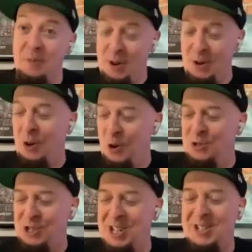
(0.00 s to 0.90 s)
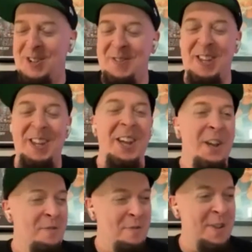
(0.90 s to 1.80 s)
They were OGs of the
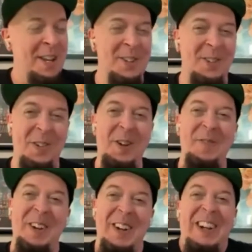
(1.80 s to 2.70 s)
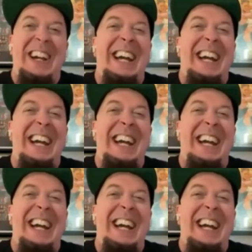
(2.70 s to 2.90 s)
vegan creamer.